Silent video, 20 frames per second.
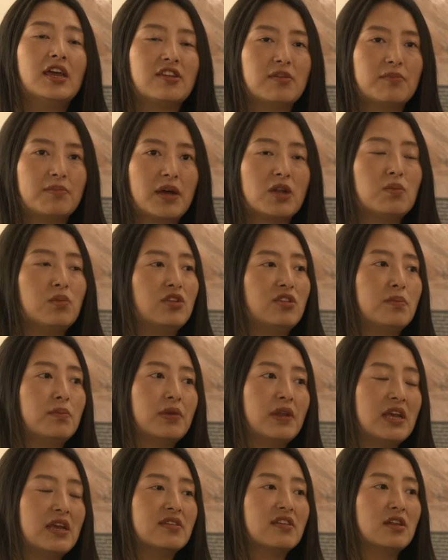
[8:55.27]
Tibet Museum
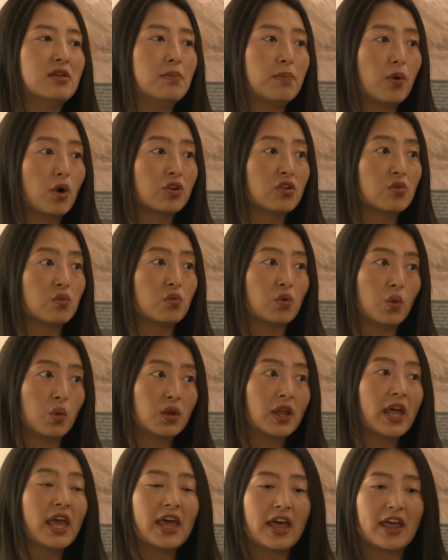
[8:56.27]
plays an important
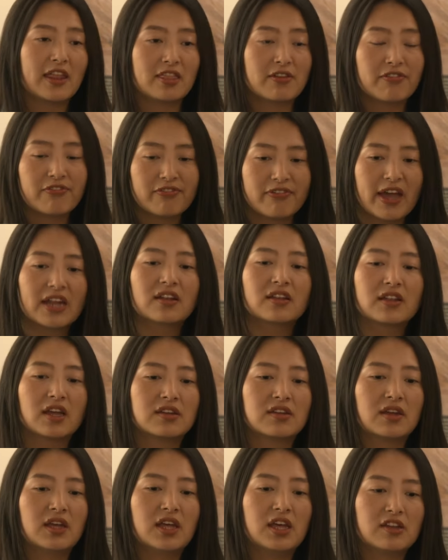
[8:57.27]
role. And the fact
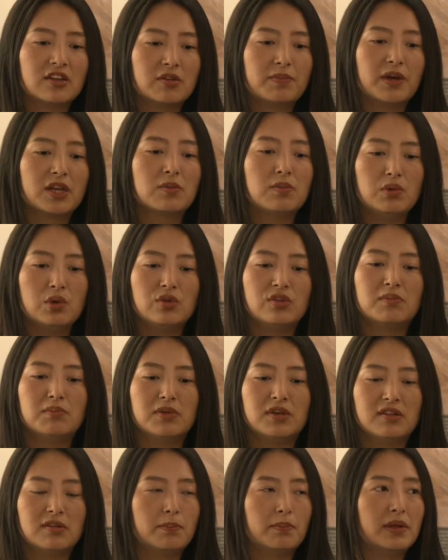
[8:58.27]
that Tibet
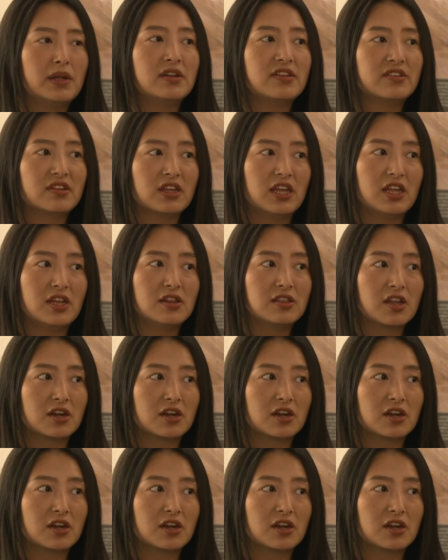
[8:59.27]
Museum is built in